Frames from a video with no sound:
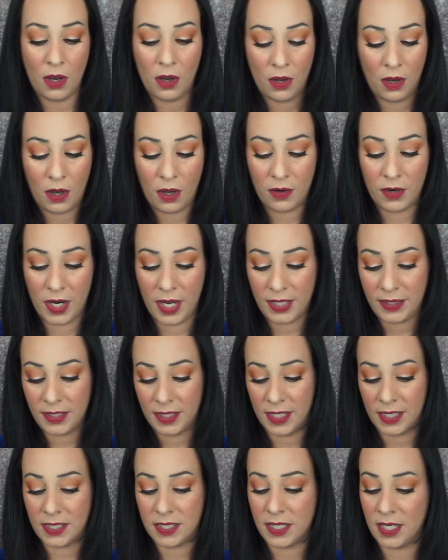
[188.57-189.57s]
All right, the
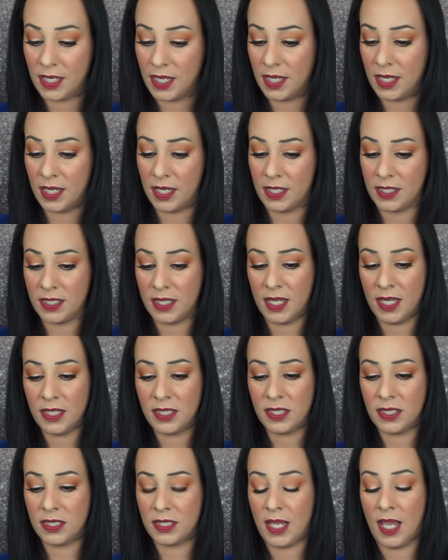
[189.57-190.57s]
next thing is
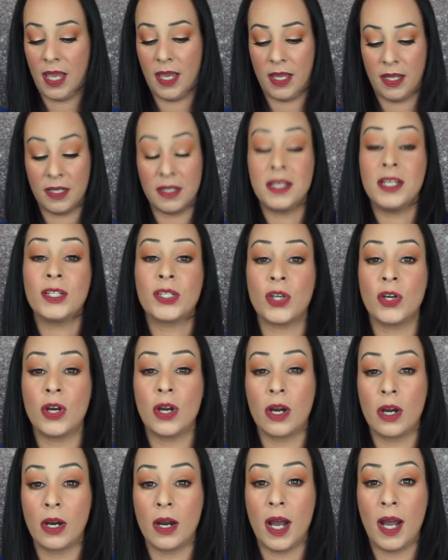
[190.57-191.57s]
this, and these
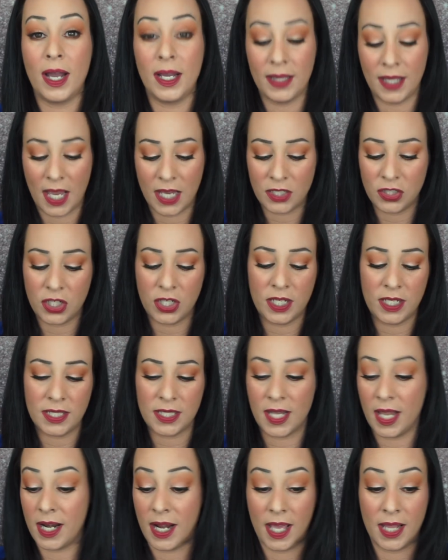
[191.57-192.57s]
are eyelashes,
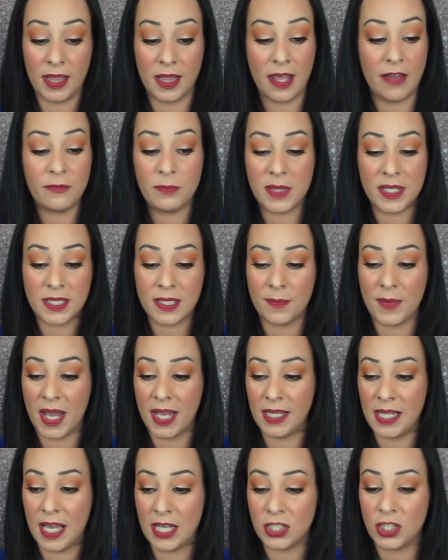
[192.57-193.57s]
and I love me some
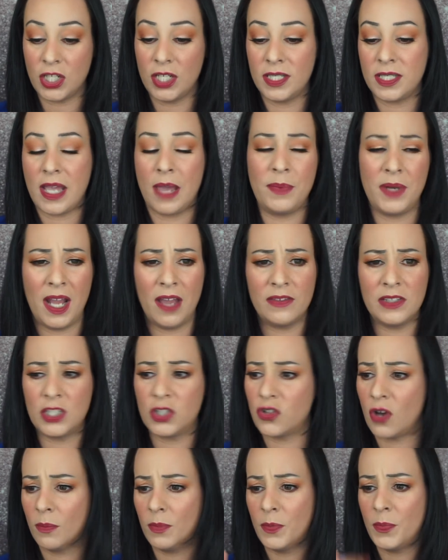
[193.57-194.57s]
eyelashes. I've been having
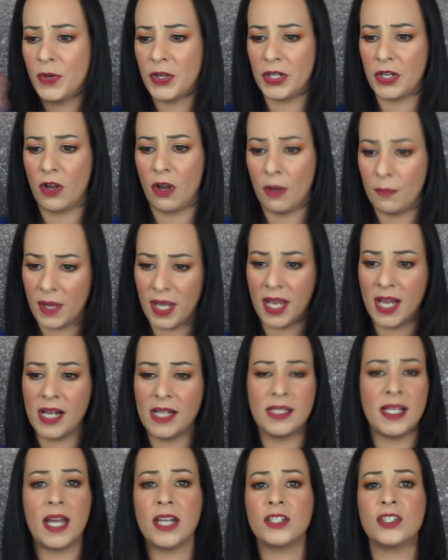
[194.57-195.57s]
trouble putting on my
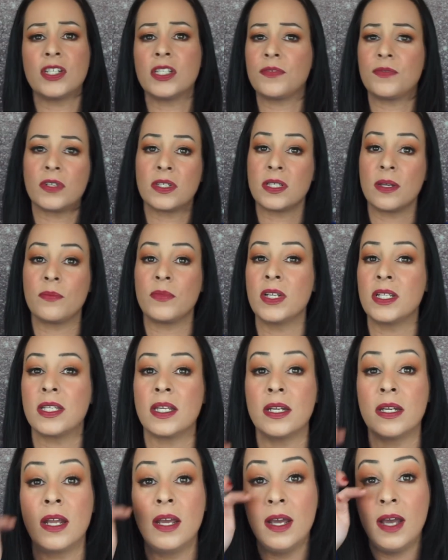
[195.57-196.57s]
eyelashes for some
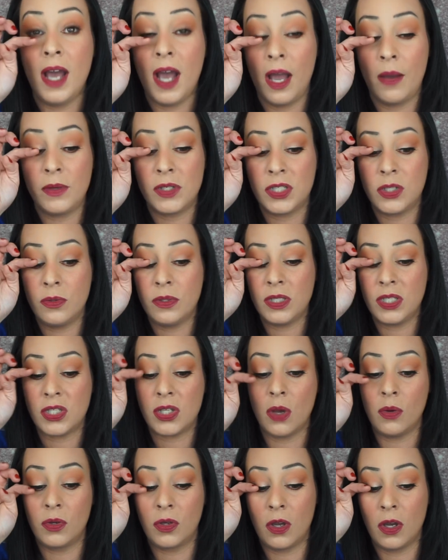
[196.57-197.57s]
reason. I was doing
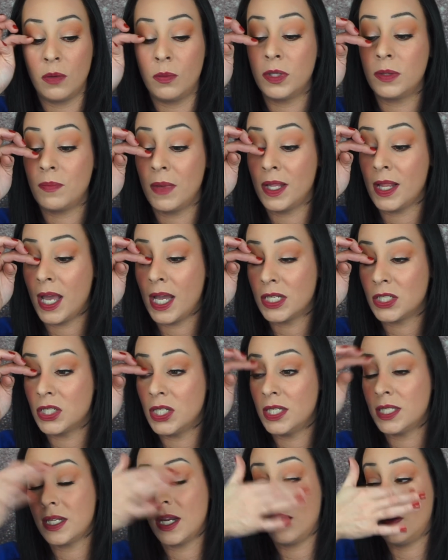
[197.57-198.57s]
so good with my
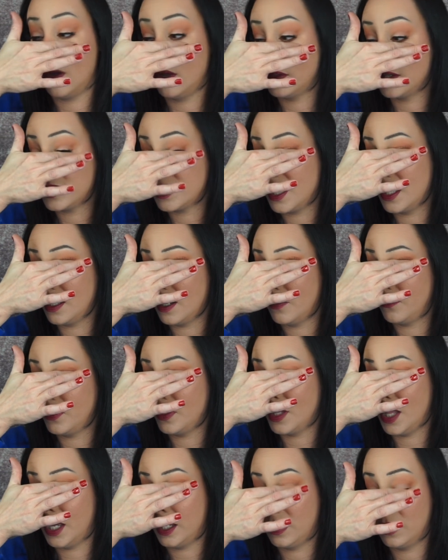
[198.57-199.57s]
lashes, and now all of a sudden I feel
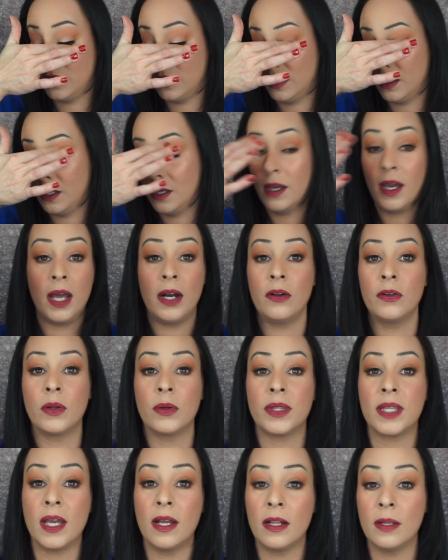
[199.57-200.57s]
like I don't know
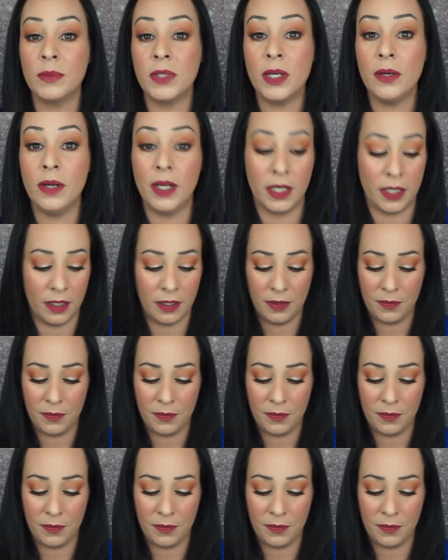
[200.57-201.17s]
what the hell I'm doing.